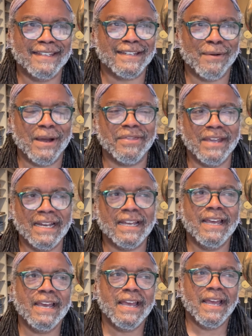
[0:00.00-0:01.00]
and so I
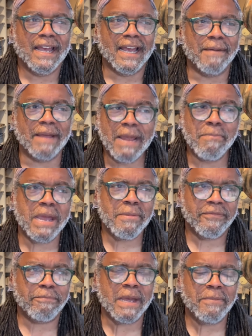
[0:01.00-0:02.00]
think uh,
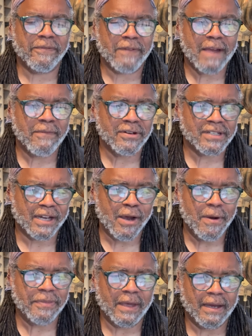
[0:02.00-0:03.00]
maybe maybe five years
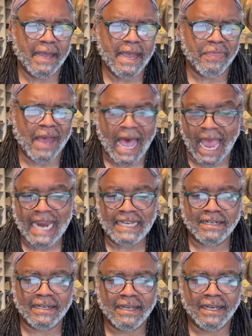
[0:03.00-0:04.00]
ago, at the at the
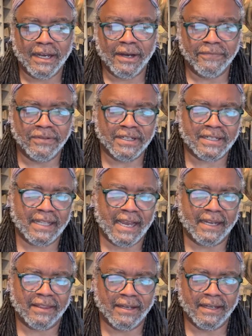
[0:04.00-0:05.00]
height of just
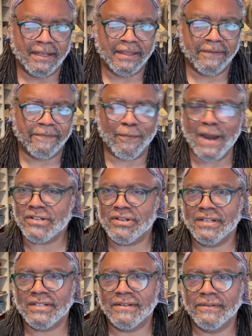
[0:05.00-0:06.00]
like the the
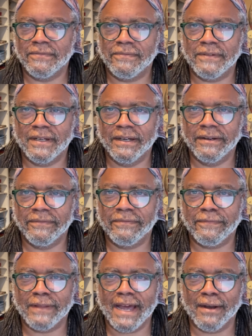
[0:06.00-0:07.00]
freshness of
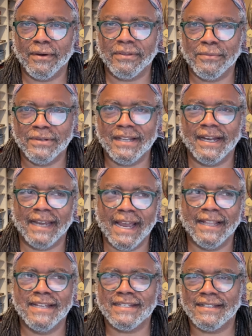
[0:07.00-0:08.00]
of flat Earth, it was like,
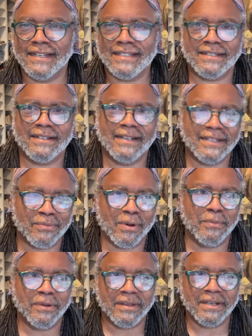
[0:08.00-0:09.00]
yeah, let's let's let's
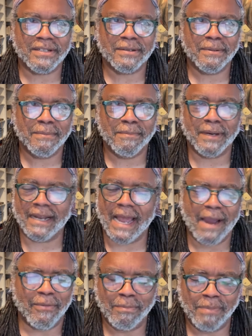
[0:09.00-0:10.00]
run with this
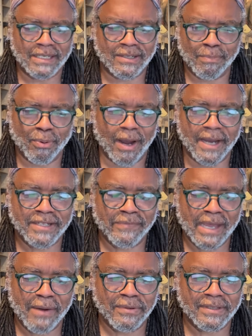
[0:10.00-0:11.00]
but I would be
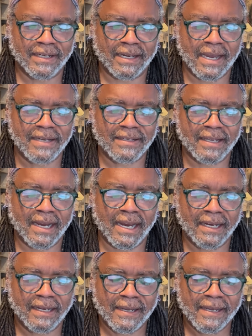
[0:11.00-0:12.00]
surprised if that was the case
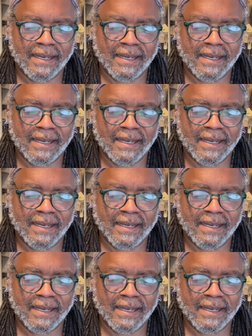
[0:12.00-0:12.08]
today.